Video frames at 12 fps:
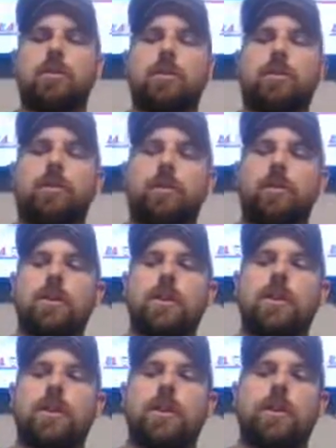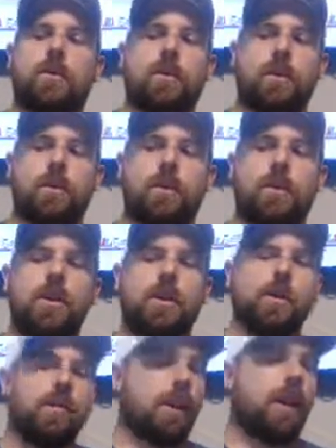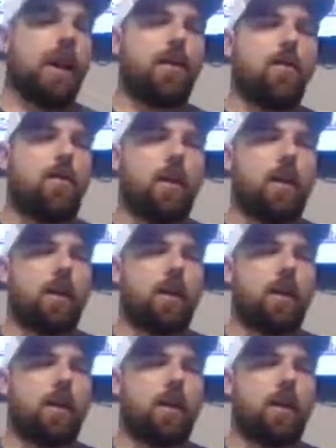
your first, you've only had